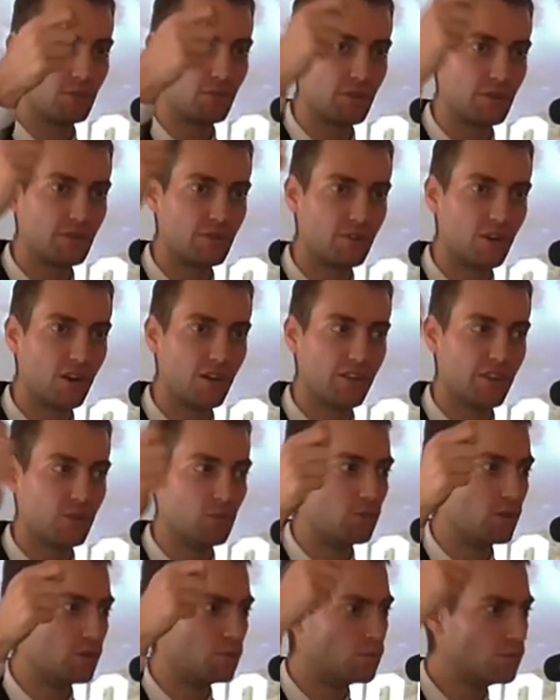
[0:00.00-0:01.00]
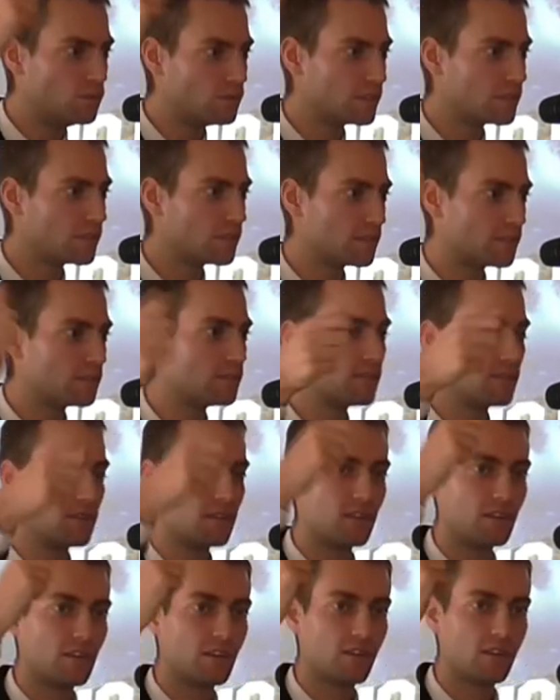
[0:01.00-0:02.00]
what, what, do you call that, womb?
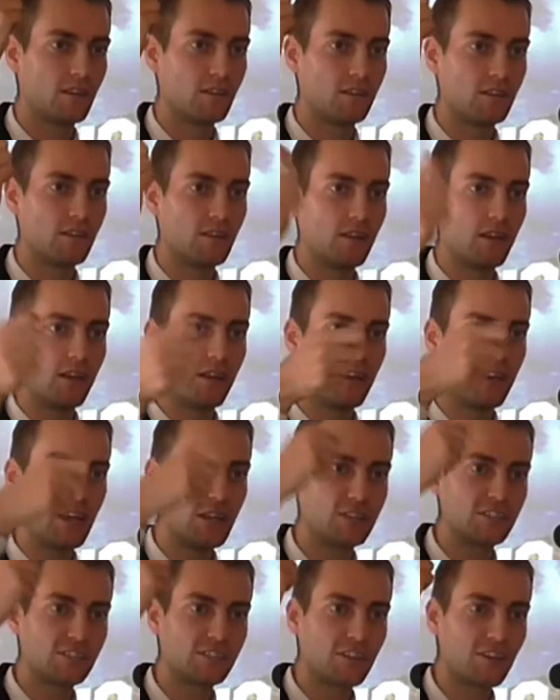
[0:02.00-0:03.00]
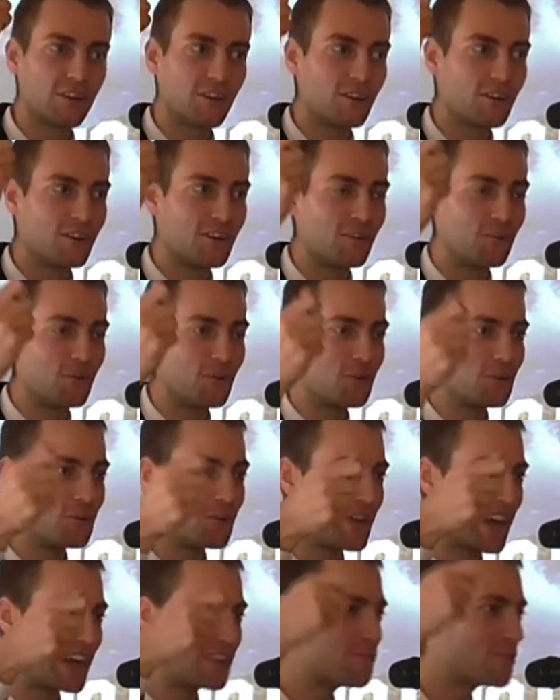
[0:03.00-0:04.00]
It's,
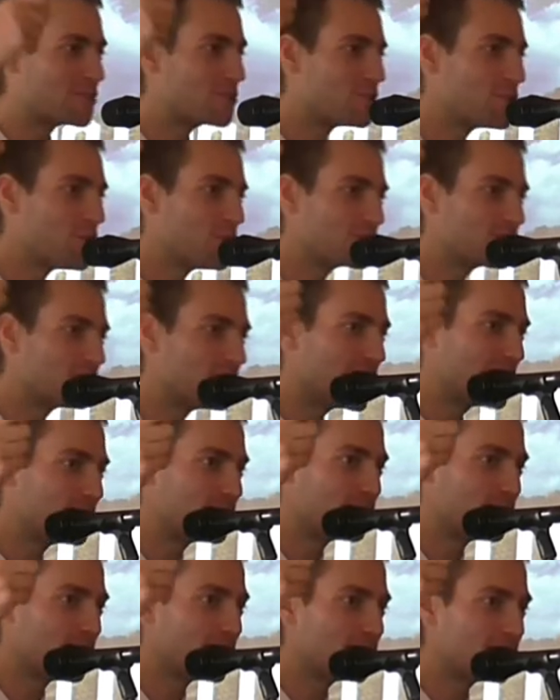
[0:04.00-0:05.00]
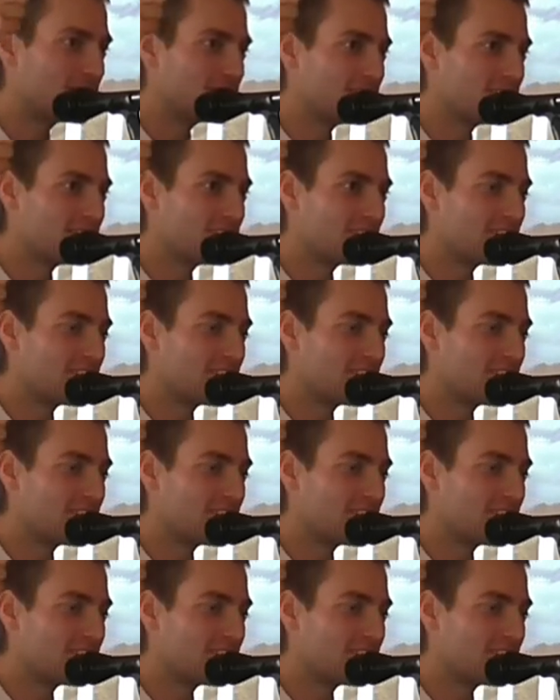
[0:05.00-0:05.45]
anybody knows the name of it?